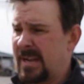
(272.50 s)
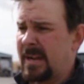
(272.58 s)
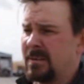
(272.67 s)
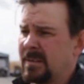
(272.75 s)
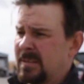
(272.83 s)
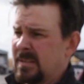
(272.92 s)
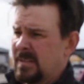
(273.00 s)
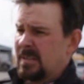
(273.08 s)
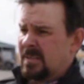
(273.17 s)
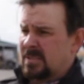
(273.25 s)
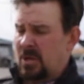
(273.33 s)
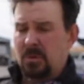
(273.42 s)
now. It
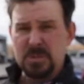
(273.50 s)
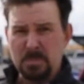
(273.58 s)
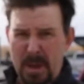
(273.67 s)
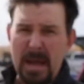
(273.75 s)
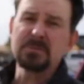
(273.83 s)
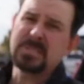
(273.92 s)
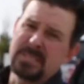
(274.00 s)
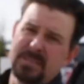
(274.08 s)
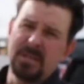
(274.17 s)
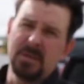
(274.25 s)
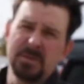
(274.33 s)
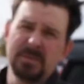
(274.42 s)
hooked. So it's bouncing
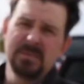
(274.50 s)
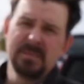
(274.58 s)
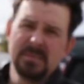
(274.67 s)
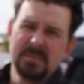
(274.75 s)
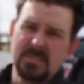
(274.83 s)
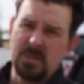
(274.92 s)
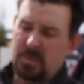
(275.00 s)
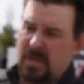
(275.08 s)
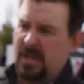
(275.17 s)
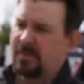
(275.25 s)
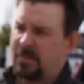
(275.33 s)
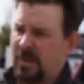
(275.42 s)
though. Yeah. So we
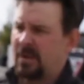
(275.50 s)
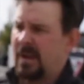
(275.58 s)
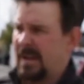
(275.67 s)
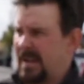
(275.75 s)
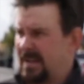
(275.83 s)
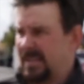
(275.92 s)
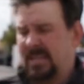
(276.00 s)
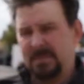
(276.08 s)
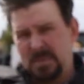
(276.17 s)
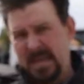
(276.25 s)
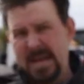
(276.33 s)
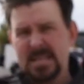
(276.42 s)
got to figure out how to
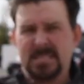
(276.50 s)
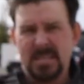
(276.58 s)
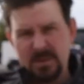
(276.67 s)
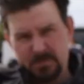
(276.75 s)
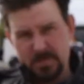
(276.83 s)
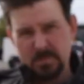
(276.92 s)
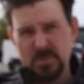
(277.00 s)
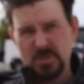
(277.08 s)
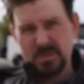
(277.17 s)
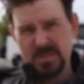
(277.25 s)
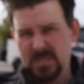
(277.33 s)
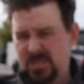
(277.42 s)
get gas in from
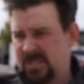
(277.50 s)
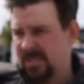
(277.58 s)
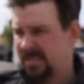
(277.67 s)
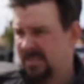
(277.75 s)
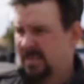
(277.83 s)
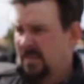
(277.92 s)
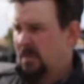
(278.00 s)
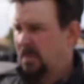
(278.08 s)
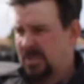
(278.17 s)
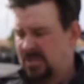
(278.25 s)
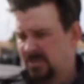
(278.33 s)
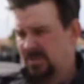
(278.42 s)
doing this shit.
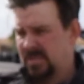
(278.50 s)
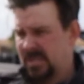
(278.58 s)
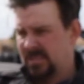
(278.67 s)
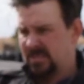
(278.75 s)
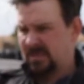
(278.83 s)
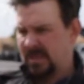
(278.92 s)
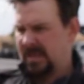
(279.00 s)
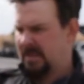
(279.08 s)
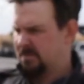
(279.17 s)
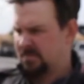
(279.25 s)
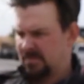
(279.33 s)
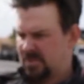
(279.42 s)
But as soon as I
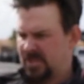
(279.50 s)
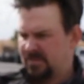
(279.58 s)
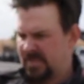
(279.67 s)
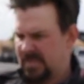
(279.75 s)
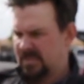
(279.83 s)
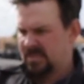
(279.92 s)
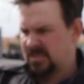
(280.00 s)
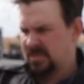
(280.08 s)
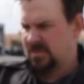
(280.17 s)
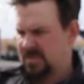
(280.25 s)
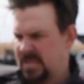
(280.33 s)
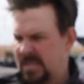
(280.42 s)
um, shifted
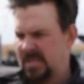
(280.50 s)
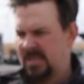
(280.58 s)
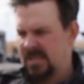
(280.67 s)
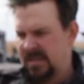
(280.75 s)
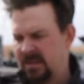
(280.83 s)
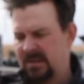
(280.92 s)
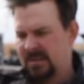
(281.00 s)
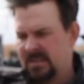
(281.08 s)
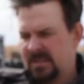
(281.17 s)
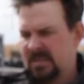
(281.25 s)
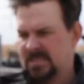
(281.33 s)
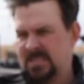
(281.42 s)
into second gear,
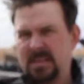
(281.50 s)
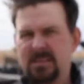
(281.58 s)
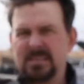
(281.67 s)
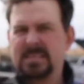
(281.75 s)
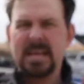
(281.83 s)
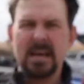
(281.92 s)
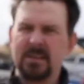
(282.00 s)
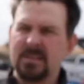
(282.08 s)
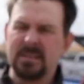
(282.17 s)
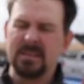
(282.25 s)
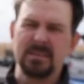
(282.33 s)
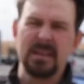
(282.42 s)
I settled it down
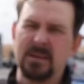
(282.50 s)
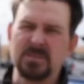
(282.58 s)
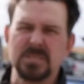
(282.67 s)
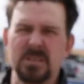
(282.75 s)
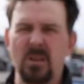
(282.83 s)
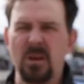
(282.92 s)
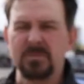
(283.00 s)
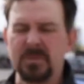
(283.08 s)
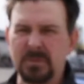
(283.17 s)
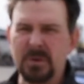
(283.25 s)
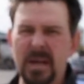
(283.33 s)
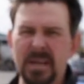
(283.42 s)
and then I was just along
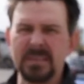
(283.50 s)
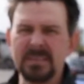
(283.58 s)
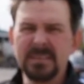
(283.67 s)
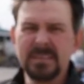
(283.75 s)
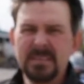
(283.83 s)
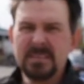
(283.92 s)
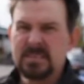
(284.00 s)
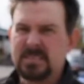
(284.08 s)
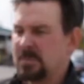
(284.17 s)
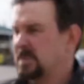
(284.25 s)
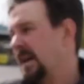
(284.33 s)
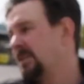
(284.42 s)
for the ride. Yeah.
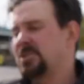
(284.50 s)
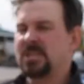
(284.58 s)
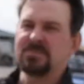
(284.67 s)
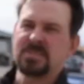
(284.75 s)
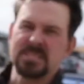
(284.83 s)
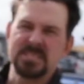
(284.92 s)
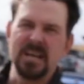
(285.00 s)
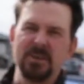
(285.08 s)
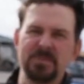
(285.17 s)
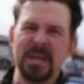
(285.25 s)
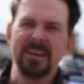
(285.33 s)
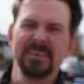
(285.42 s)
See how it shifts
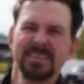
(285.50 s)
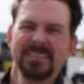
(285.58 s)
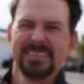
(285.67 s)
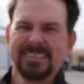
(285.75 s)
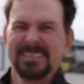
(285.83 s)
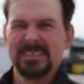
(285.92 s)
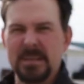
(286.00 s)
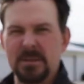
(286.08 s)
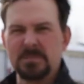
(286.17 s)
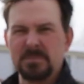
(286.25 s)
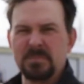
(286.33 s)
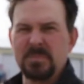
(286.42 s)
itself now. Oh
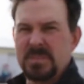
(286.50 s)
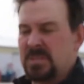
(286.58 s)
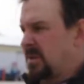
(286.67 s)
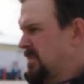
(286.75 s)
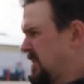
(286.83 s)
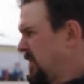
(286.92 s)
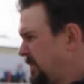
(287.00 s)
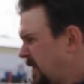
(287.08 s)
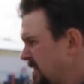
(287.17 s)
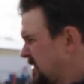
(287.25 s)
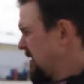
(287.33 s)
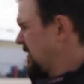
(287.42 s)
yeah. So, so
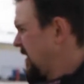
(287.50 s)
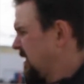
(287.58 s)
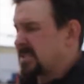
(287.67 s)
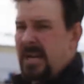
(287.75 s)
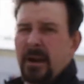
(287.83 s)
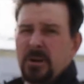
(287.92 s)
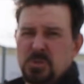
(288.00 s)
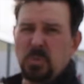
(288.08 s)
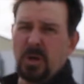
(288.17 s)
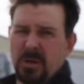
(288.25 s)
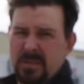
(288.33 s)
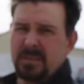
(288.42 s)
far so good. The tires
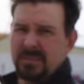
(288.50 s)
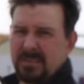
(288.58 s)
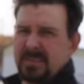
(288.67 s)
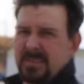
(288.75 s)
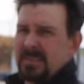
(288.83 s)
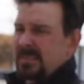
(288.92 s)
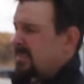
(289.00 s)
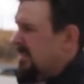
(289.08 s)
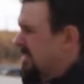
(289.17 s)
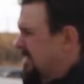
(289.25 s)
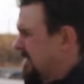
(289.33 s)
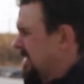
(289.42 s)
work. Yeah.
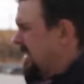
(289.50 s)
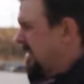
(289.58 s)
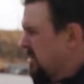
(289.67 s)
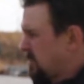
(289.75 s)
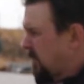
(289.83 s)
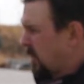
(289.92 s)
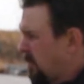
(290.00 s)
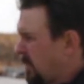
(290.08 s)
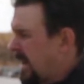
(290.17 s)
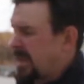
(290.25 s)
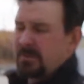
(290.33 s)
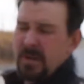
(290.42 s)
Yeah, these Pro
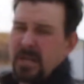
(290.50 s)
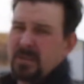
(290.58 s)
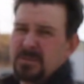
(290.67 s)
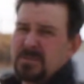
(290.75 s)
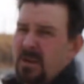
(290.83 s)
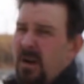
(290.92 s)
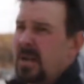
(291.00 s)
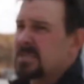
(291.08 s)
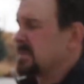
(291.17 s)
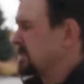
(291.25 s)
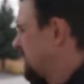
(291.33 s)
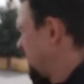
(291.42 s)
Bracket radials are
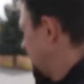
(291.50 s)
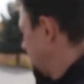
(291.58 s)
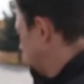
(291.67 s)
awesome. So